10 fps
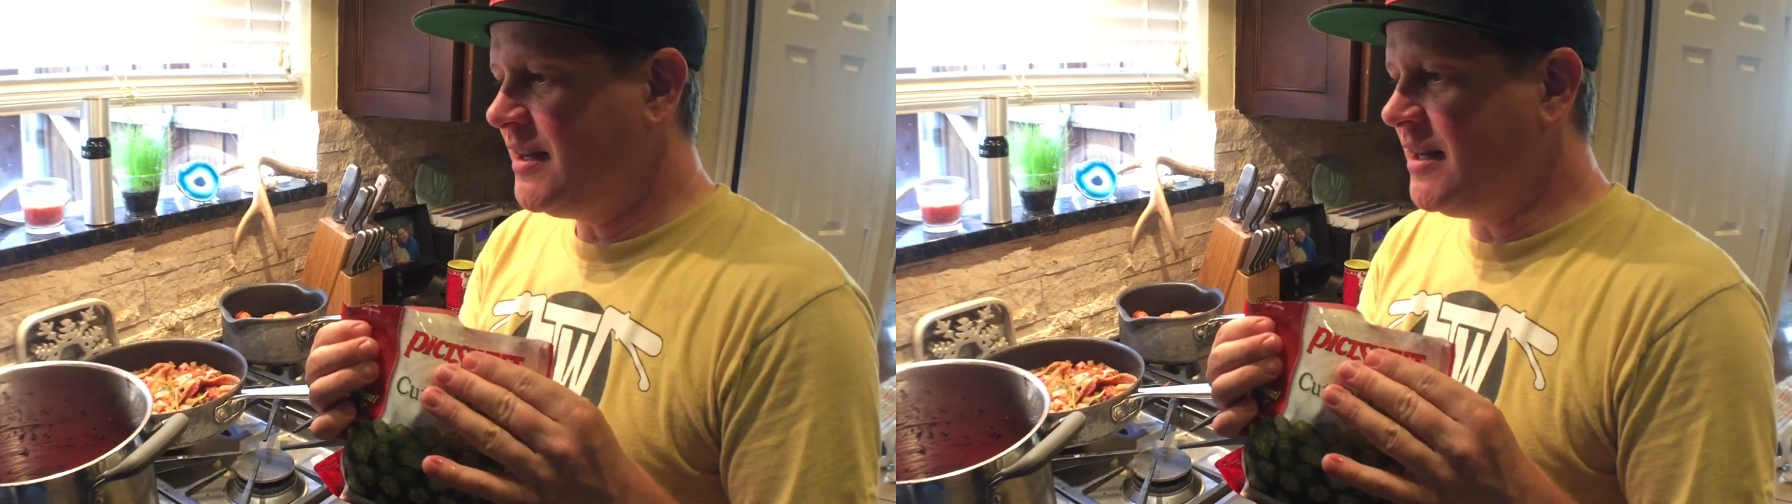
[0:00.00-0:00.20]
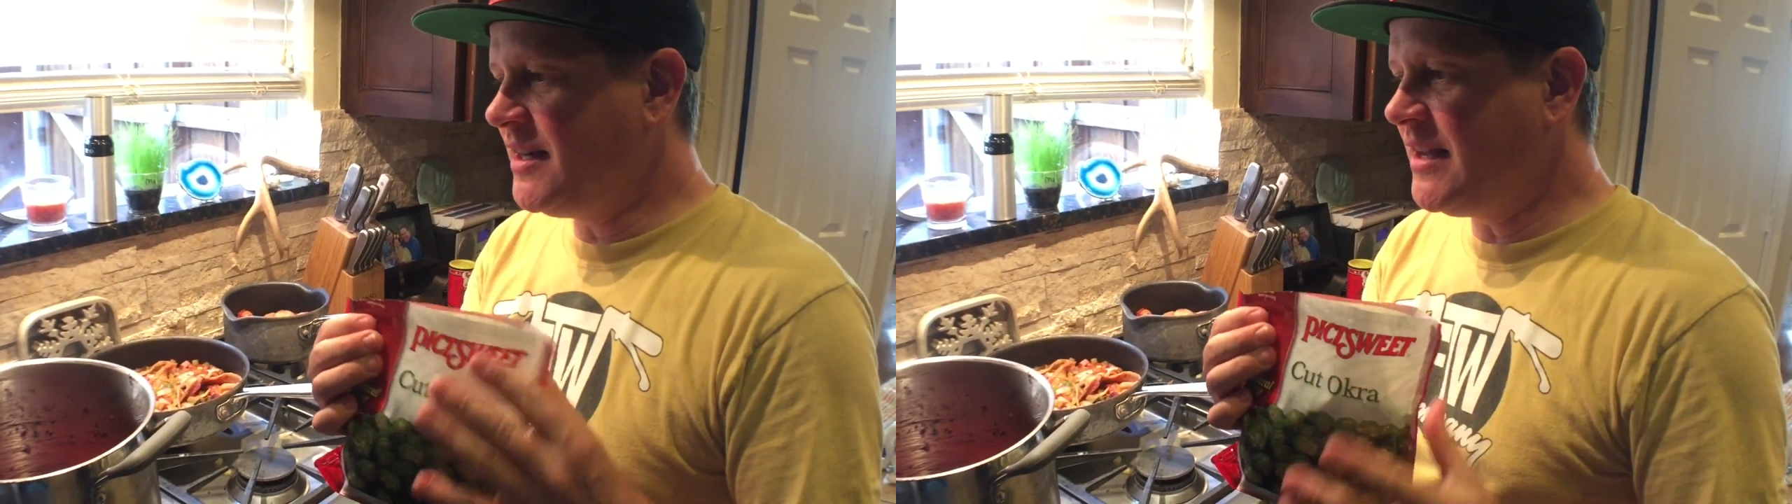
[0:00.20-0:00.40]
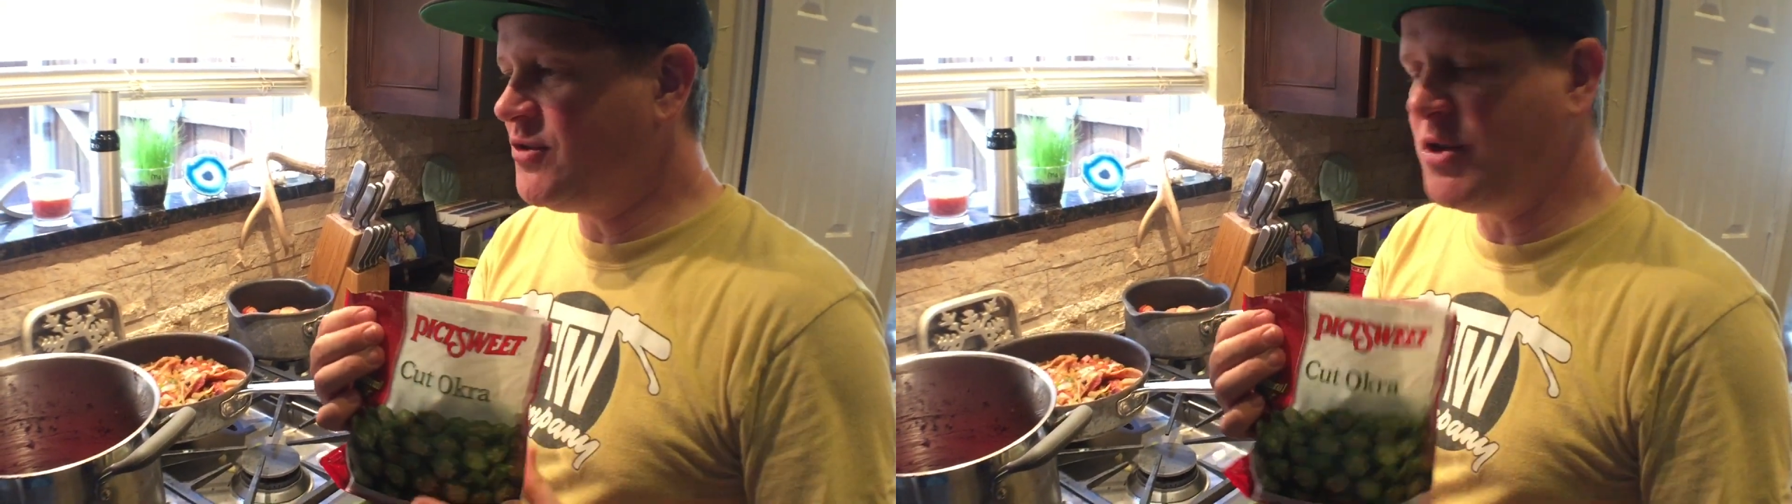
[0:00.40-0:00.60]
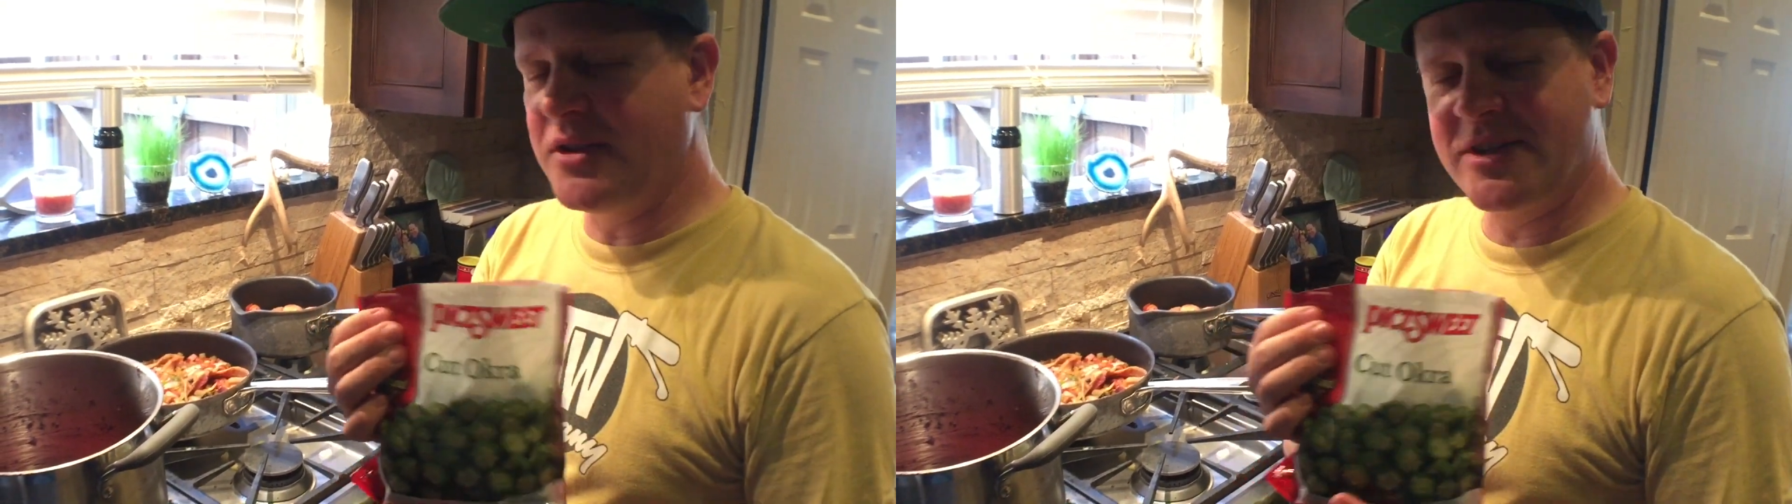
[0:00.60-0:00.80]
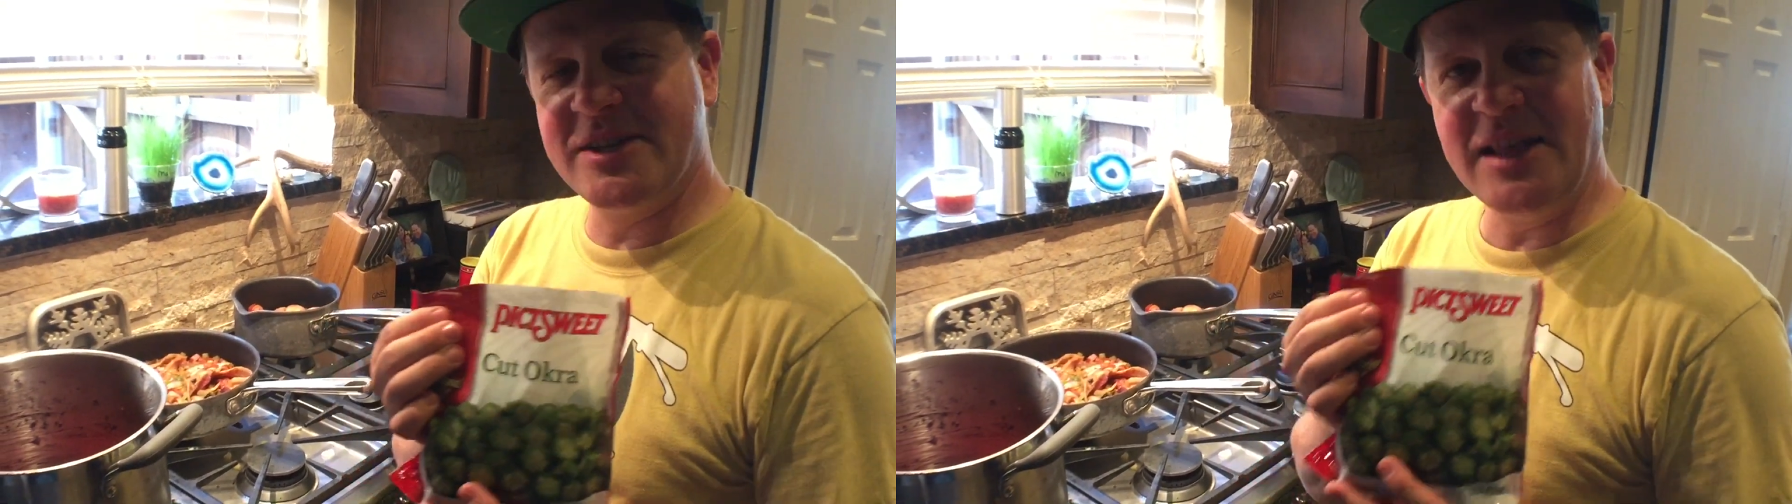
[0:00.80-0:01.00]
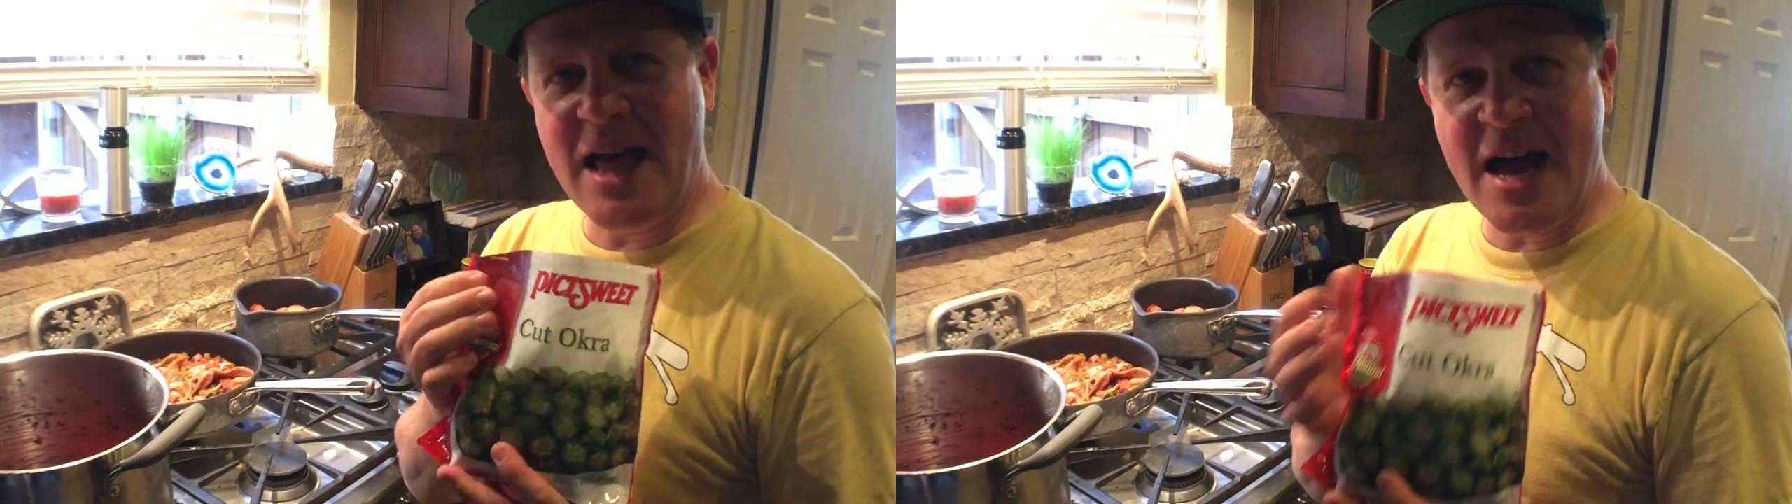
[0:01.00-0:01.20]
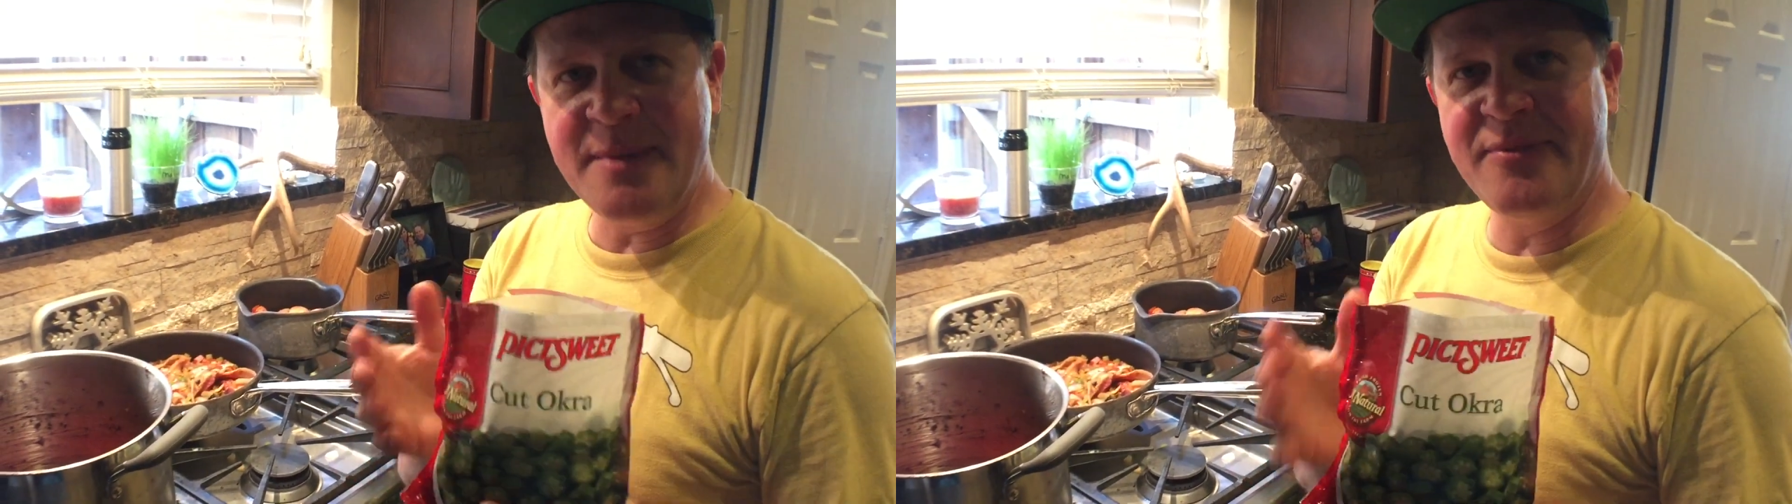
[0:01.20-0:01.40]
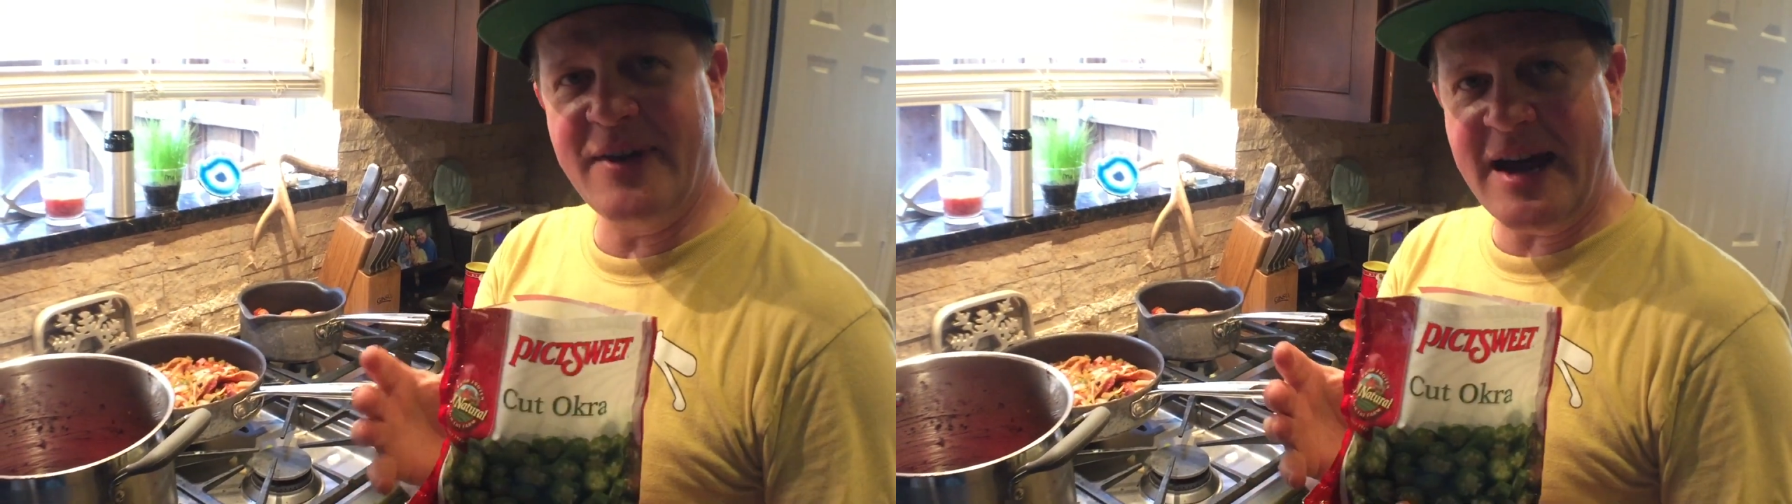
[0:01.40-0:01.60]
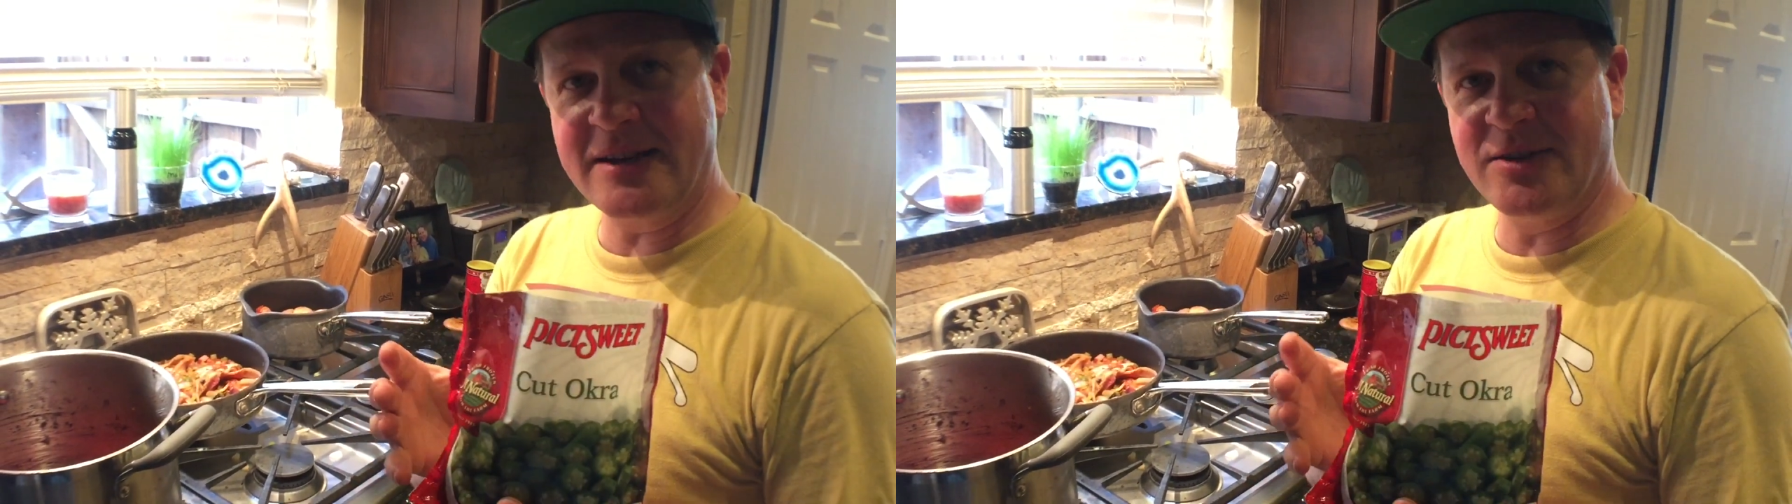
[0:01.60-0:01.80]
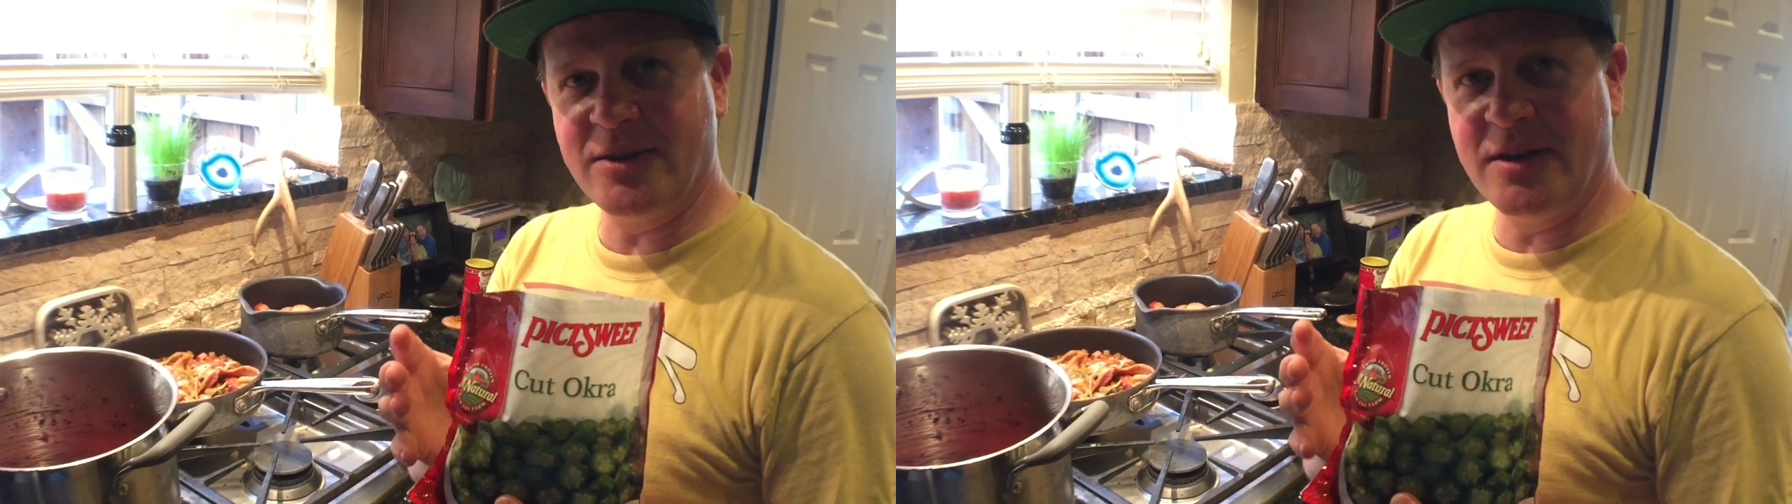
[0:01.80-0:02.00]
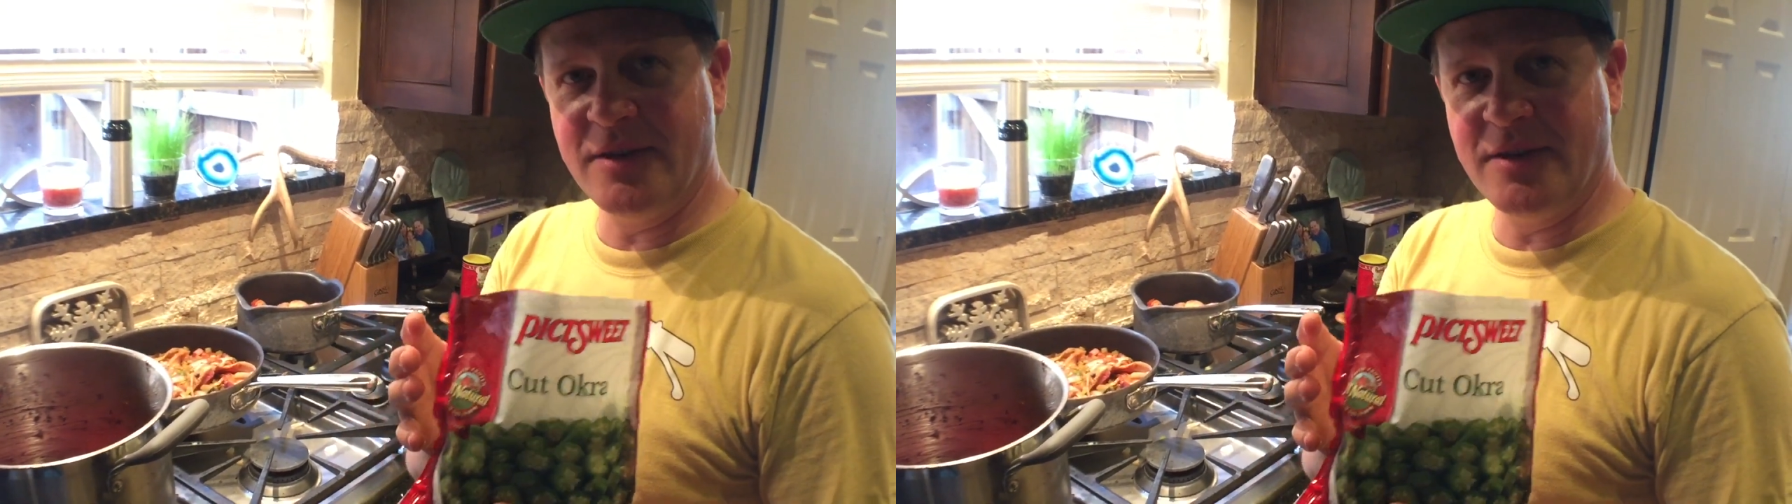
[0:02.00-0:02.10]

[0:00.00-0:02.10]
it gives you the slime factor